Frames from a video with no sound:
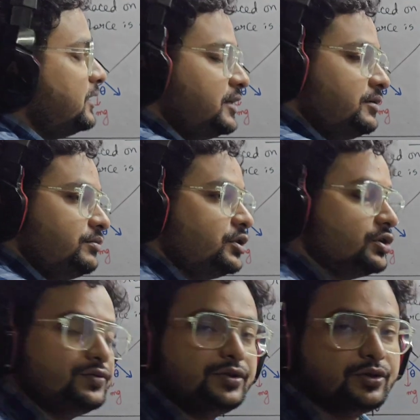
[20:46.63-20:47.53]
degree,
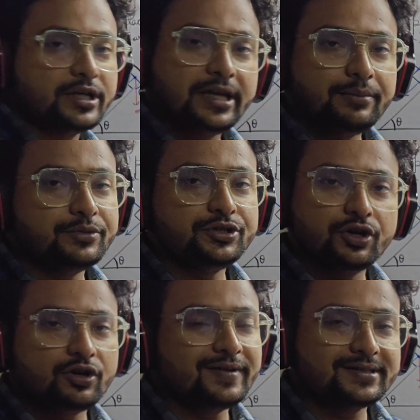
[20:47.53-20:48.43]
because we know that
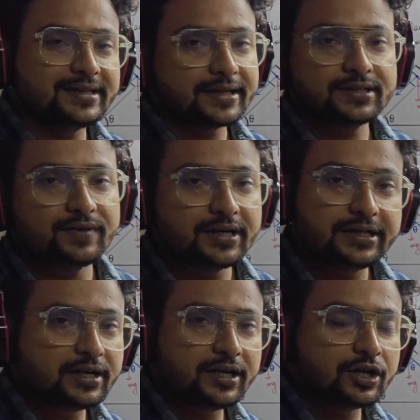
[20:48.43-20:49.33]
mg always acts
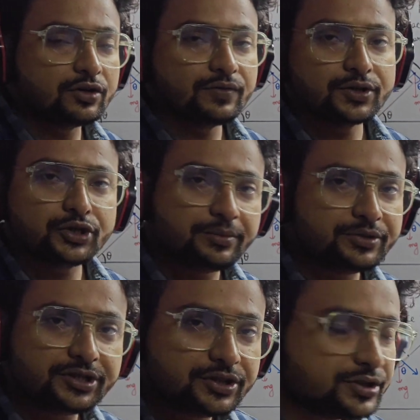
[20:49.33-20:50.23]
vertically downwards, so
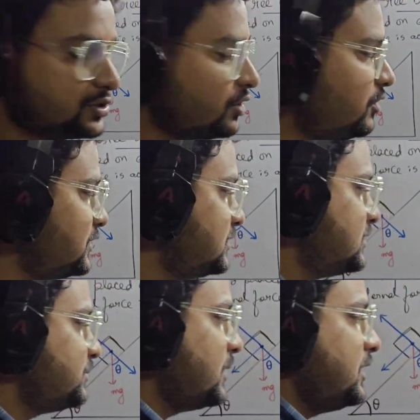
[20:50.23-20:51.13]
mg is always,
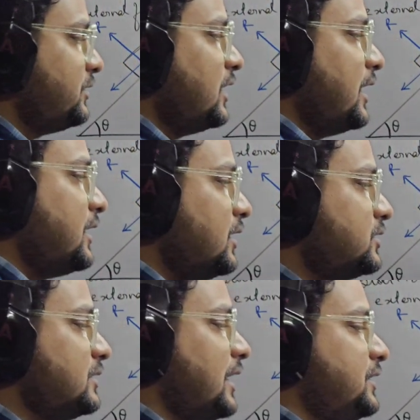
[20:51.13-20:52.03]
this particular angle
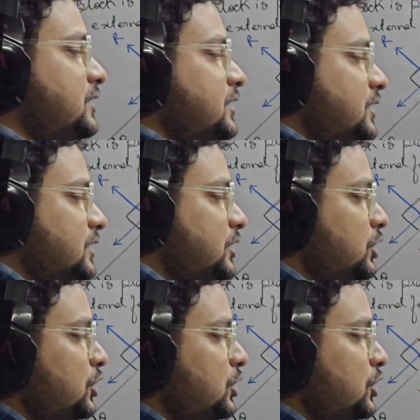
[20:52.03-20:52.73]
is 90 degree.